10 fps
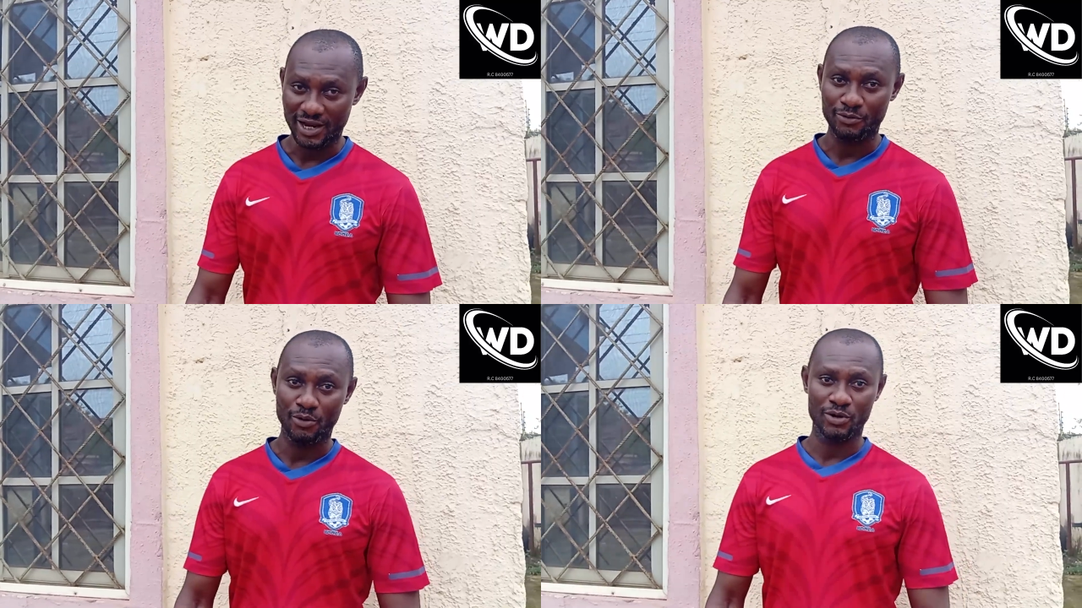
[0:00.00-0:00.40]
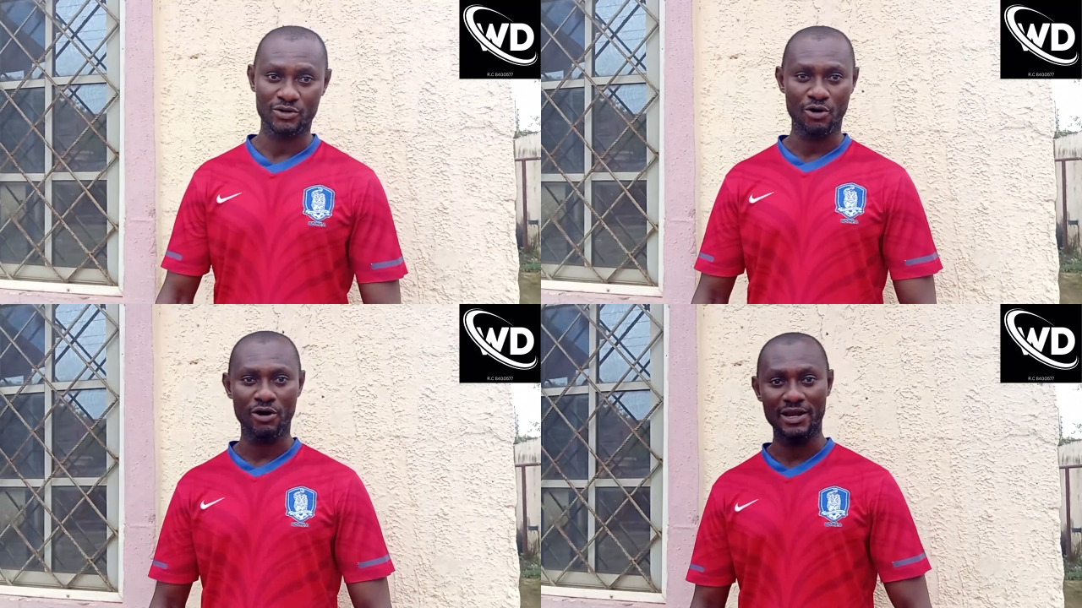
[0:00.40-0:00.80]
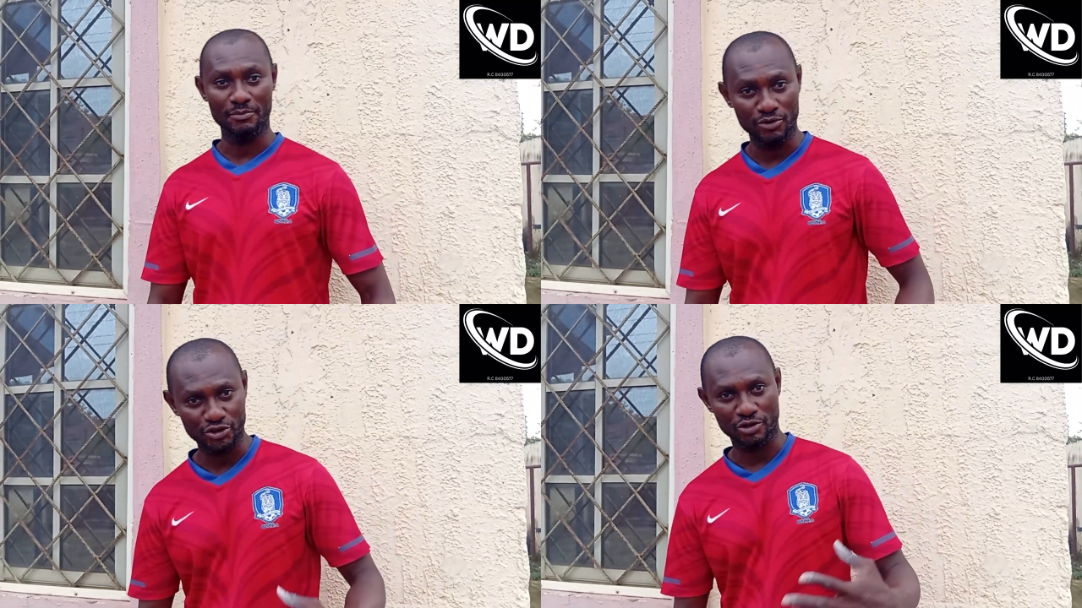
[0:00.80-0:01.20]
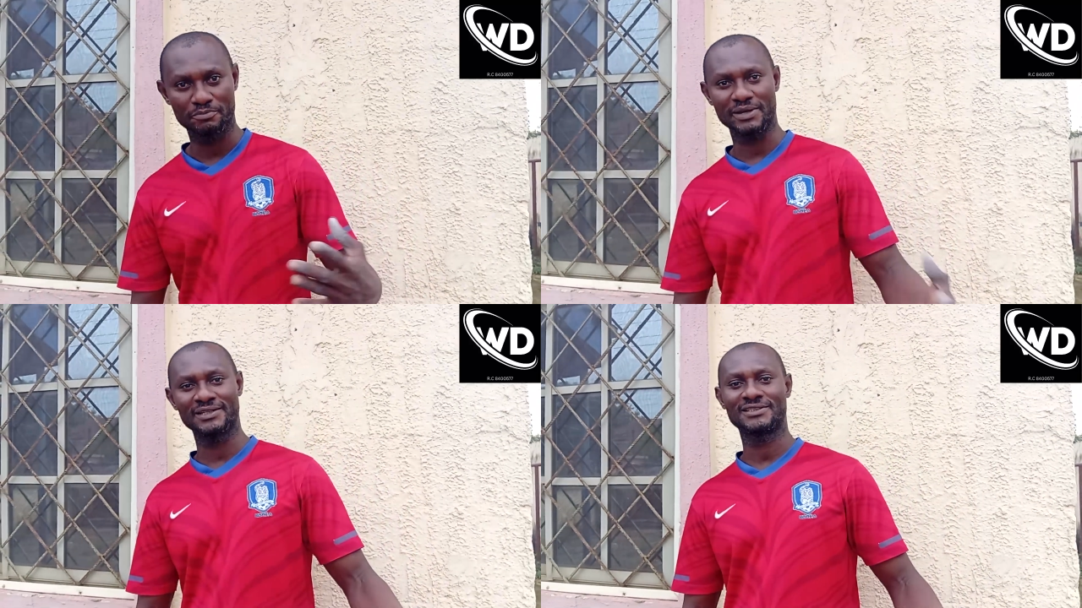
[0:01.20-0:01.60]
We have what we call
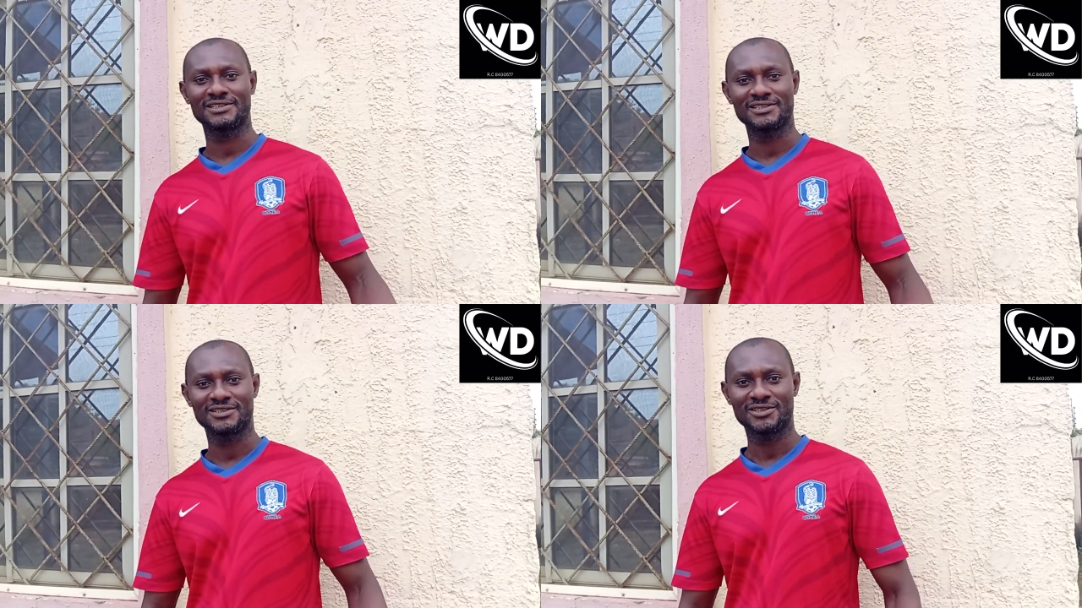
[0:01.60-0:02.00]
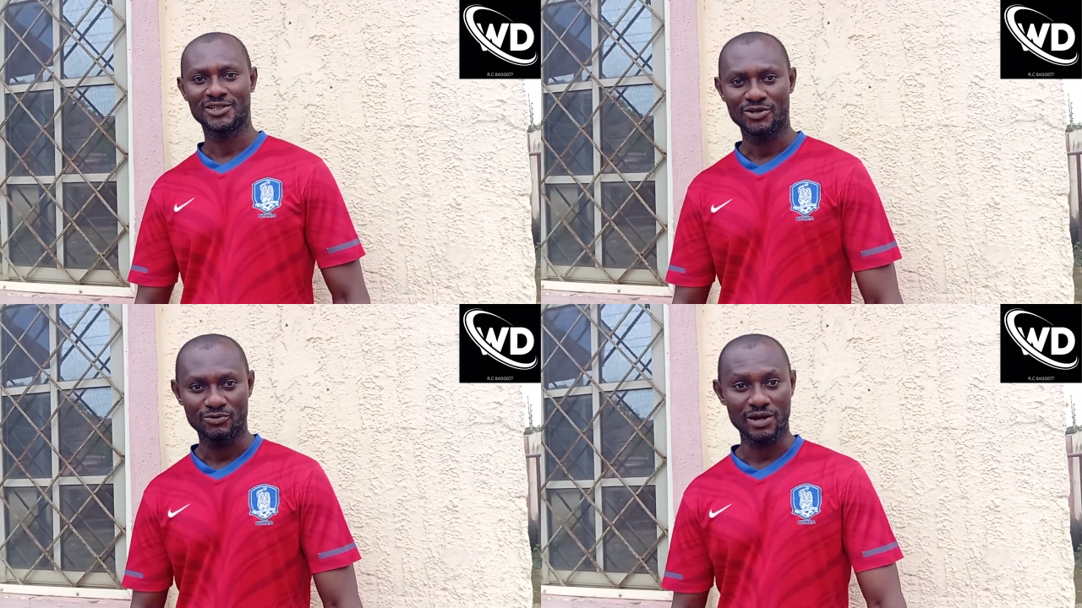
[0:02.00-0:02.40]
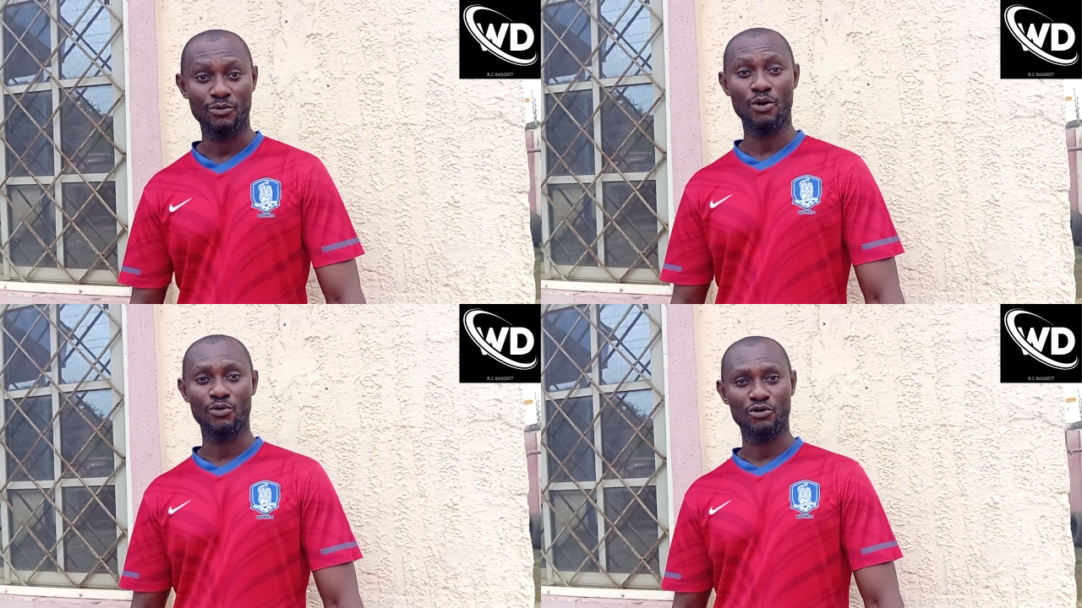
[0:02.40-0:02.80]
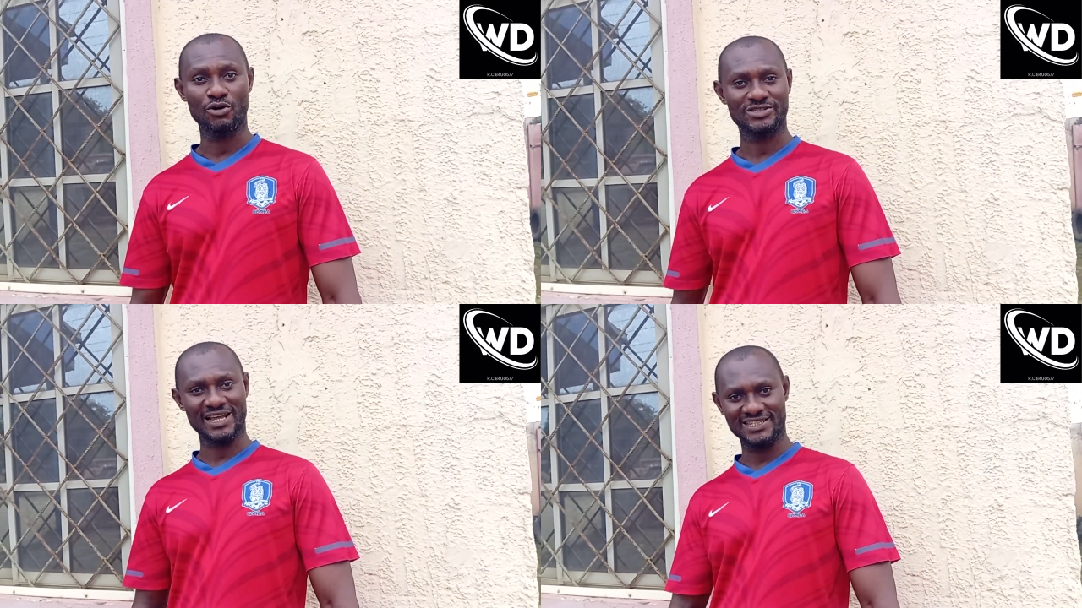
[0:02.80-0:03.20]
emulsion paint, we have what we
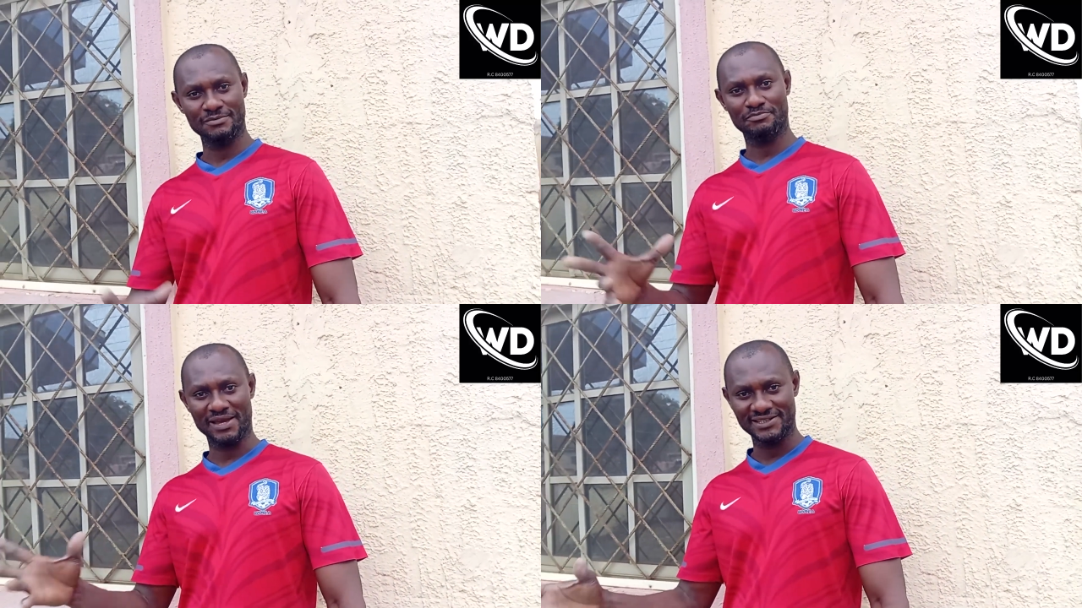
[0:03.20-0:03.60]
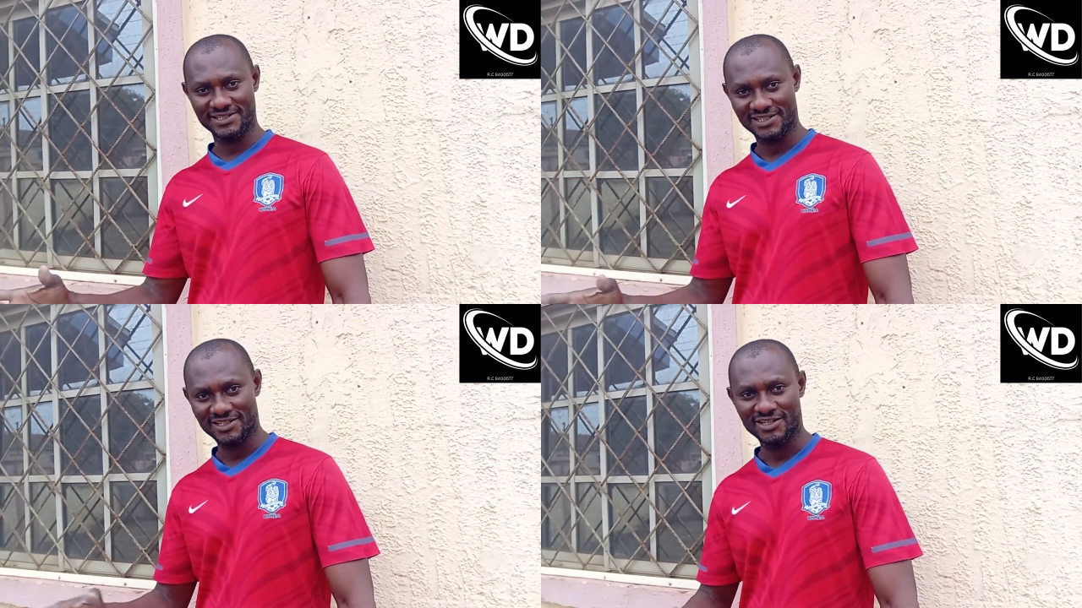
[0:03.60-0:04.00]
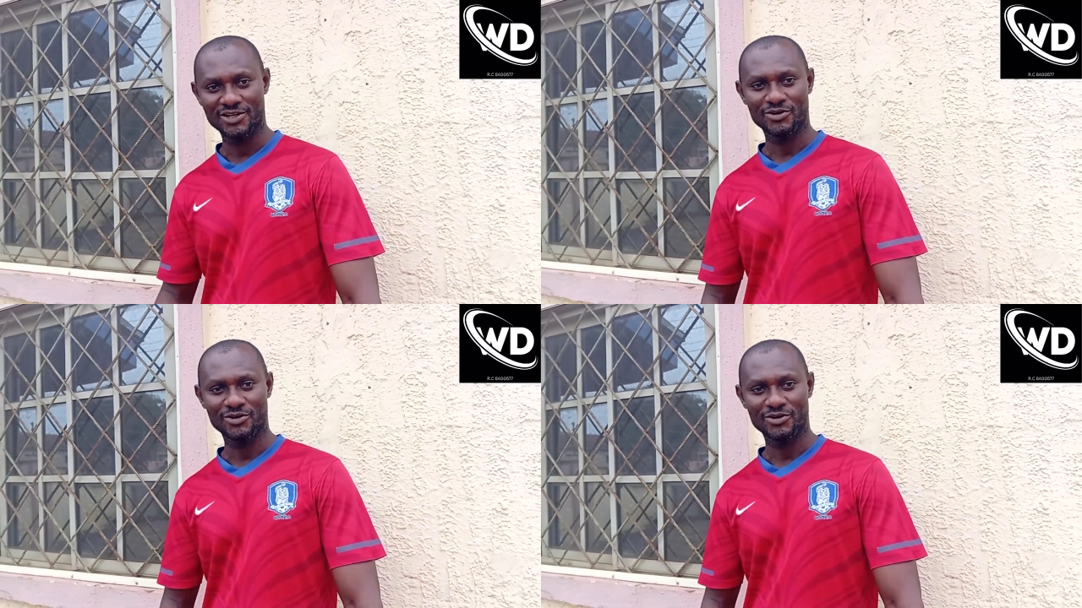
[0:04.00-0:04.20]
call satin paint,